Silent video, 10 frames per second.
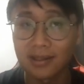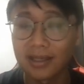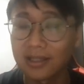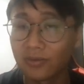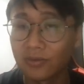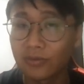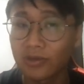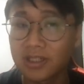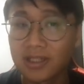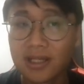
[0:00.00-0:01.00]

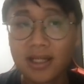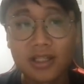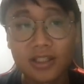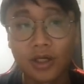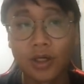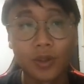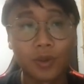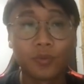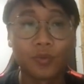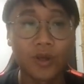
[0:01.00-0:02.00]
interviewer,
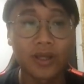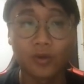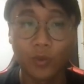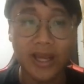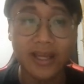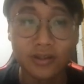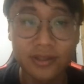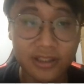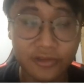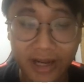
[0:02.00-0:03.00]
so we can use
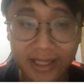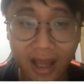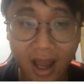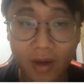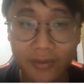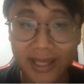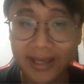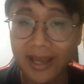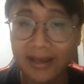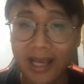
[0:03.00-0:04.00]
the thread down
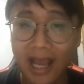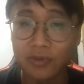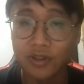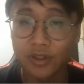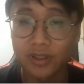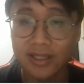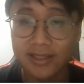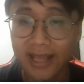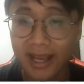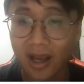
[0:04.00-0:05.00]
that can capture the
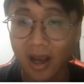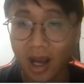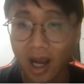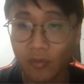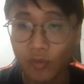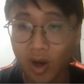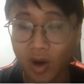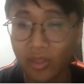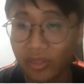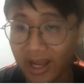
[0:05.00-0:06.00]
state of
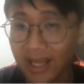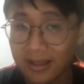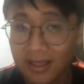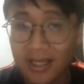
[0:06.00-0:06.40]
all thread.